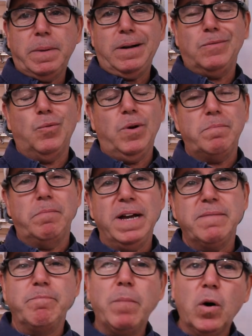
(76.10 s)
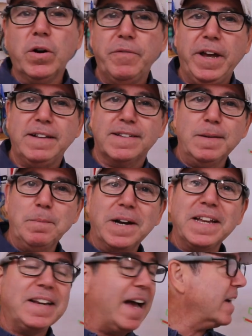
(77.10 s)
about what might motivate
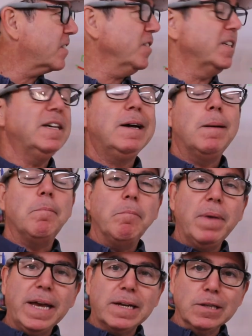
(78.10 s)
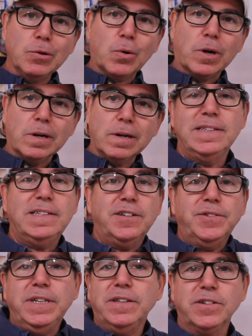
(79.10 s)
somebody to actually make a lure,
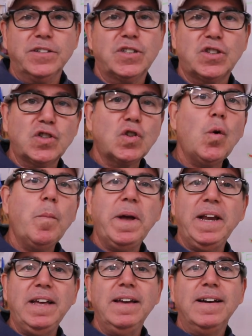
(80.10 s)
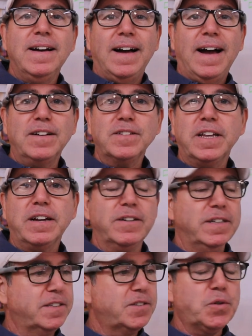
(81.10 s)
considering there's so many out
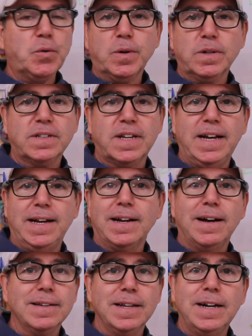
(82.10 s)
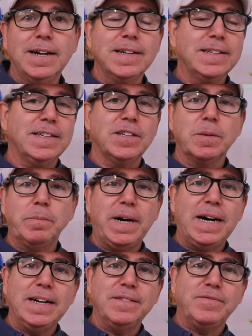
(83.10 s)
there in stores and online that you can
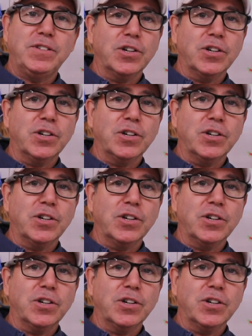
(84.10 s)
buy